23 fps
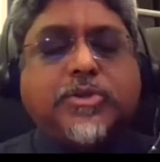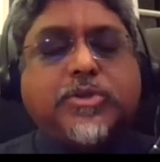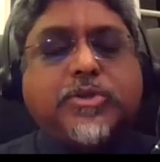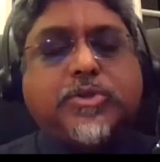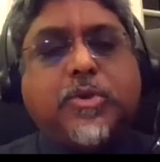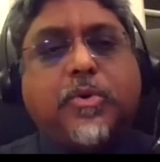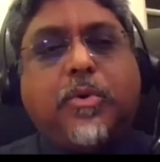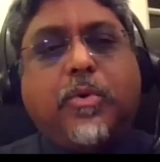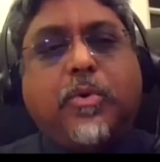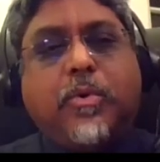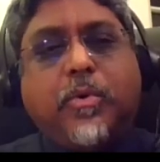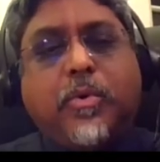
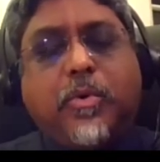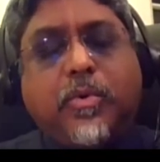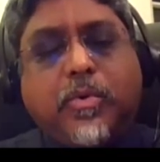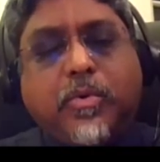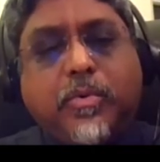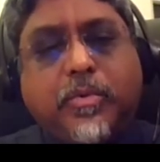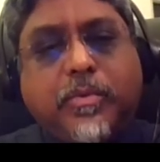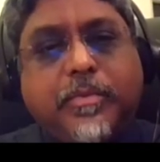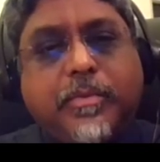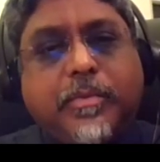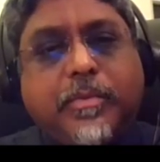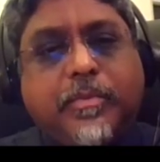
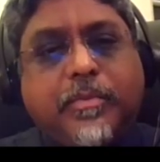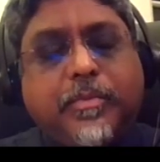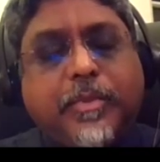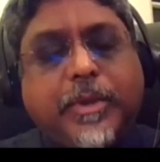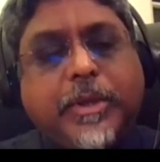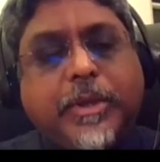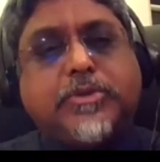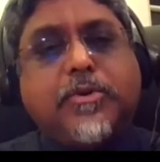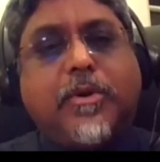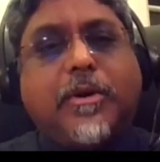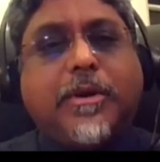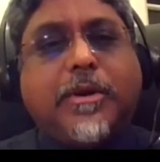So
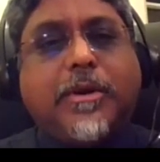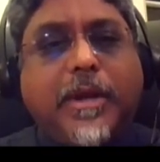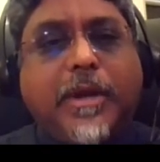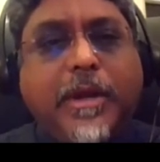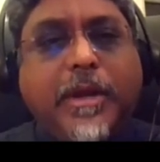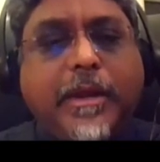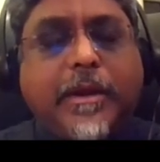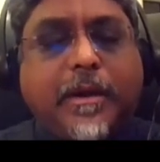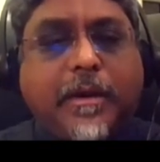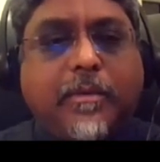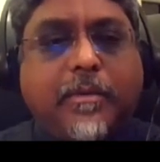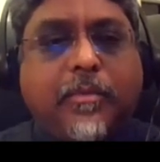it's
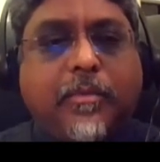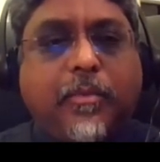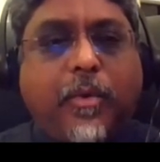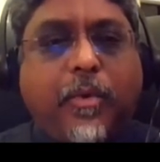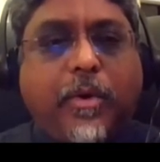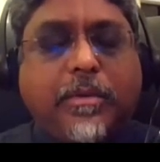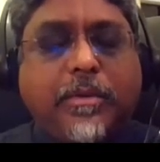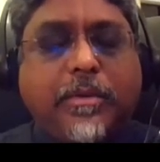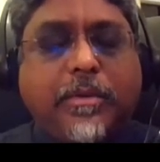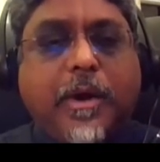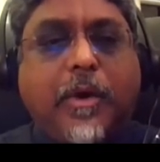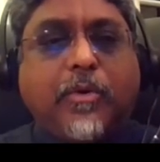not clear
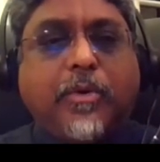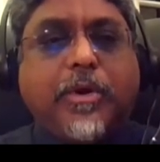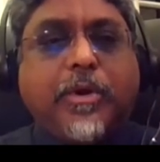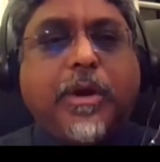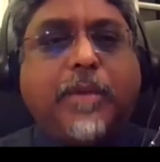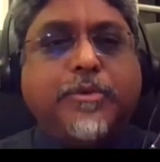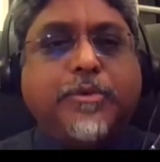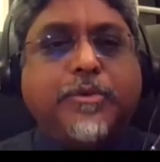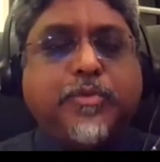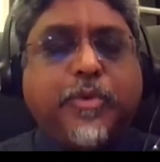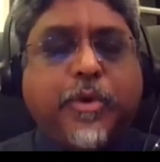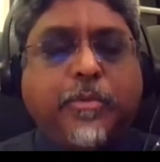what the
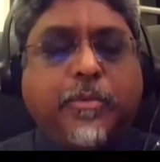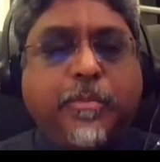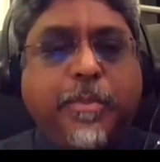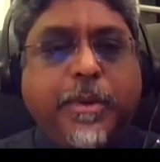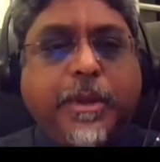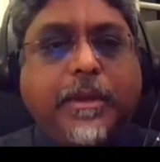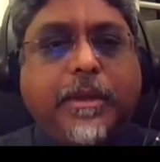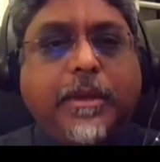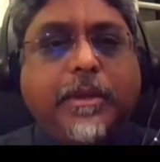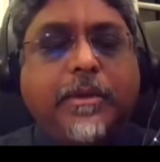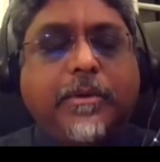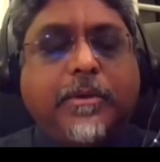outcomes
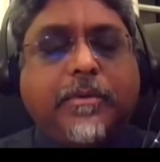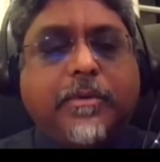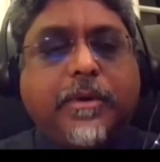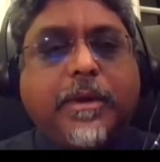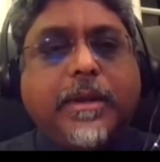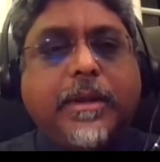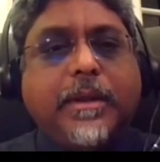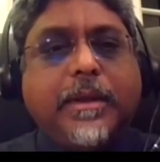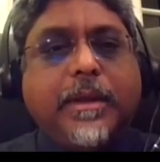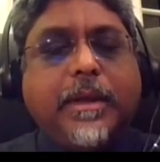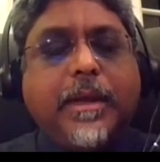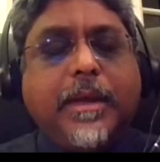would be,
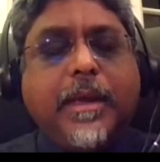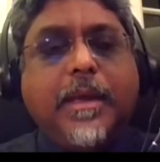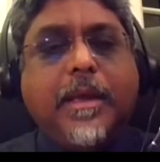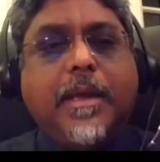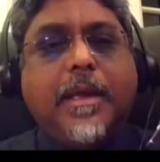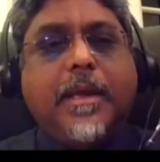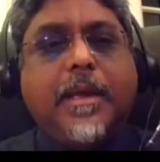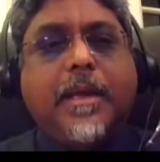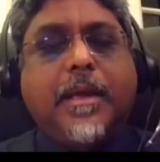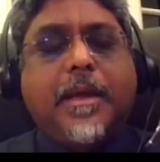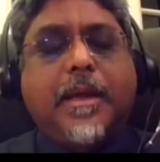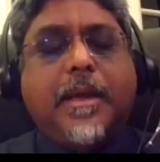right?
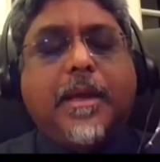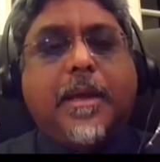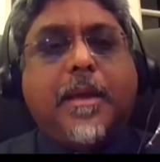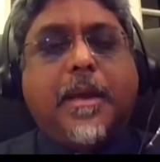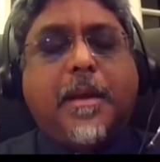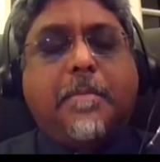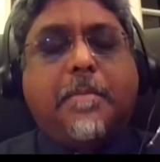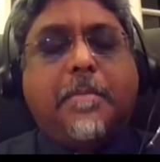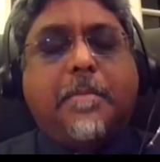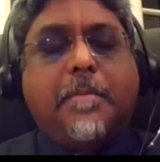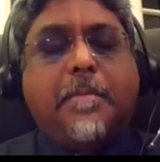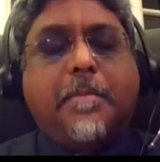
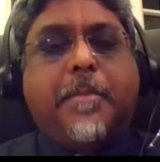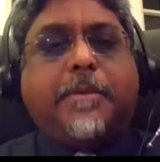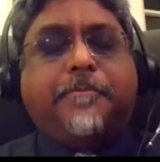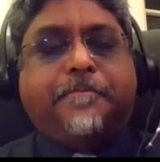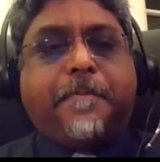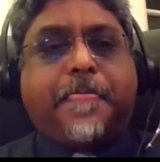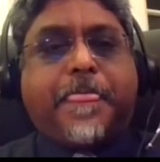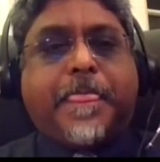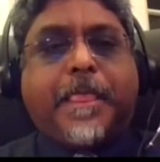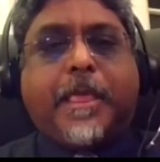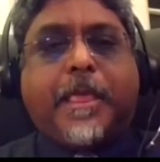But